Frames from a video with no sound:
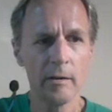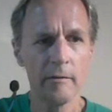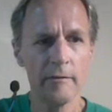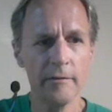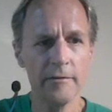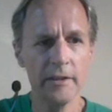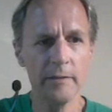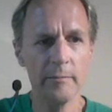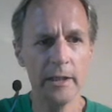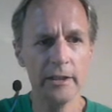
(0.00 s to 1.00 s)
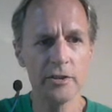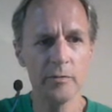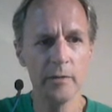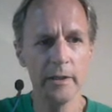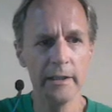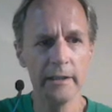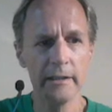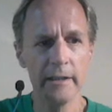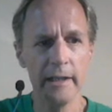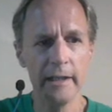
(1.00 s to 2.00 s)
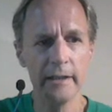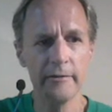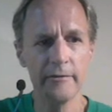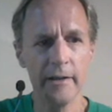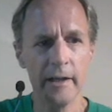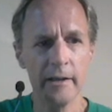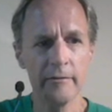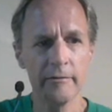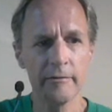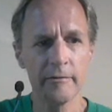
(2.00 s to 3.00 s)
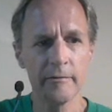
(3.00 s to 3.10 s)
15 minus 20, negative 5.